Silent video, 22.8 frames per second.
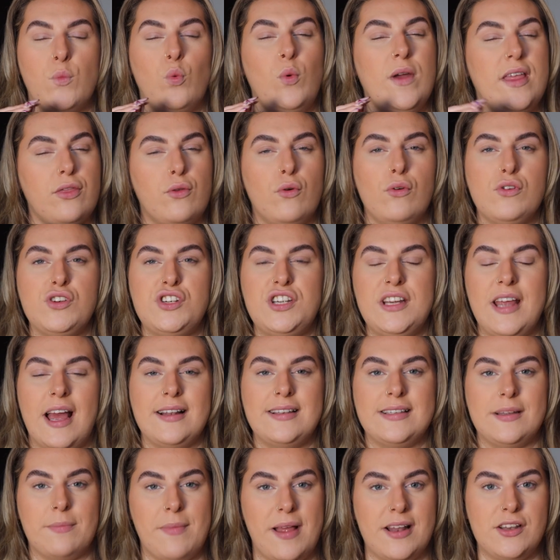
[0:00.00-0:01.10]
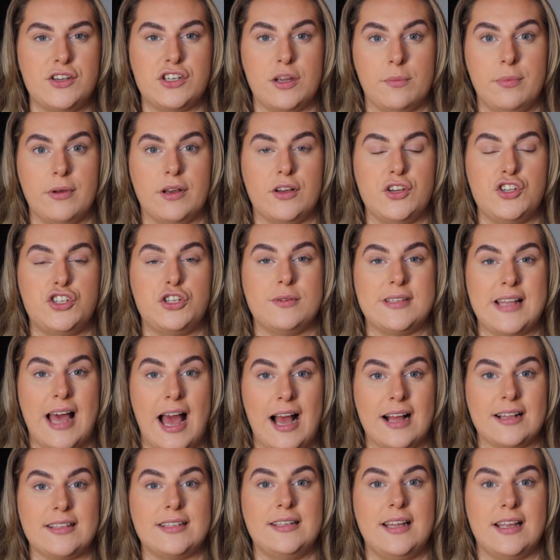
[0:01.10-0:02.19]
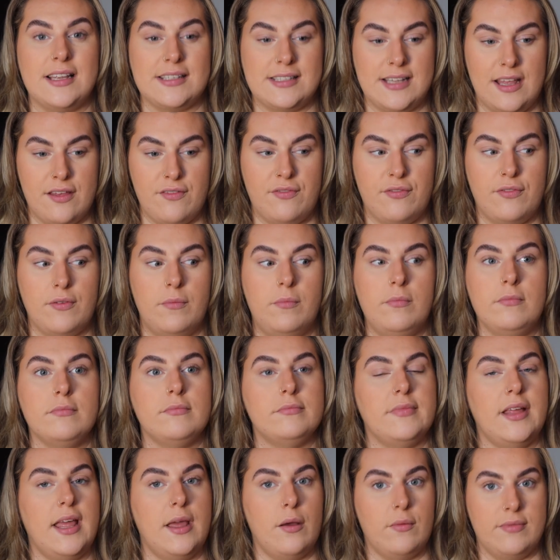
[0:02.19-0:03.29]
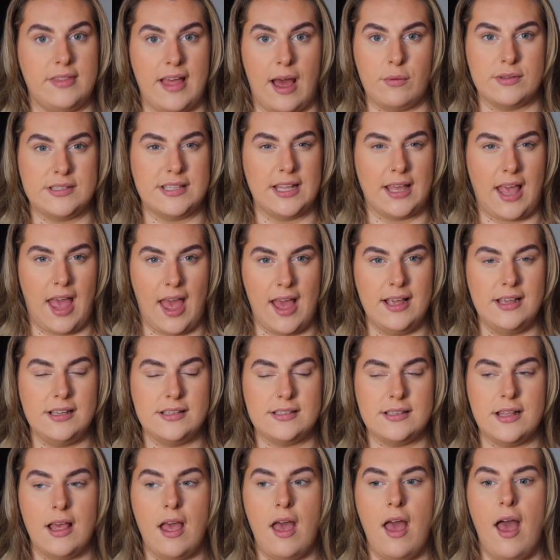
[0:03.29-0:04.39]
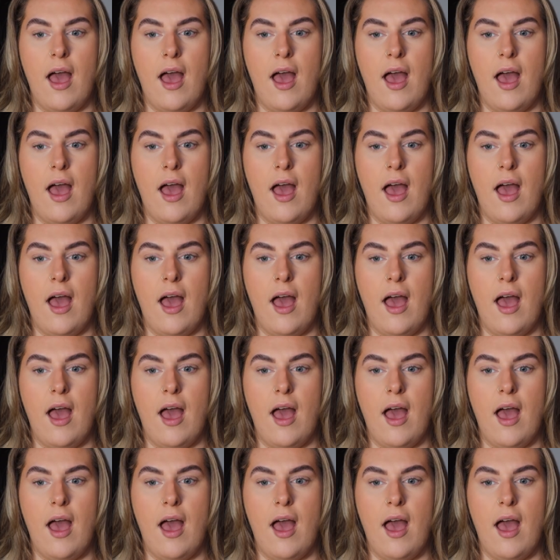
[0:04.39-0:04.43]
We thought she had dementia because she was acting as if that was the case.